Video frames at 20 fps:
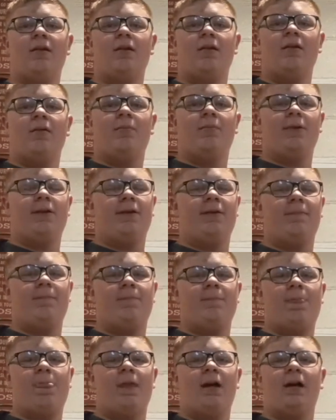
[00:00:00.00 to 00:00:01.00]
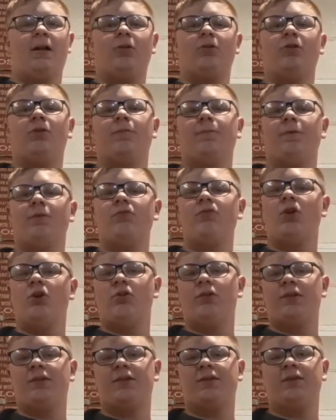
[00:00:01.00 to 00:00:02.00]
But I don't know if you
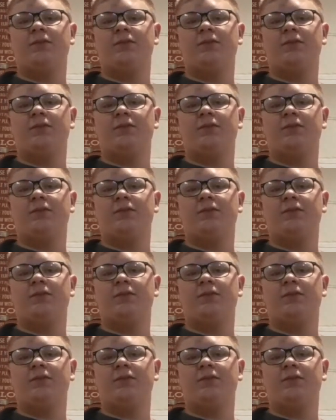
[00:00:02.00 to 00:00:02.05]
notice,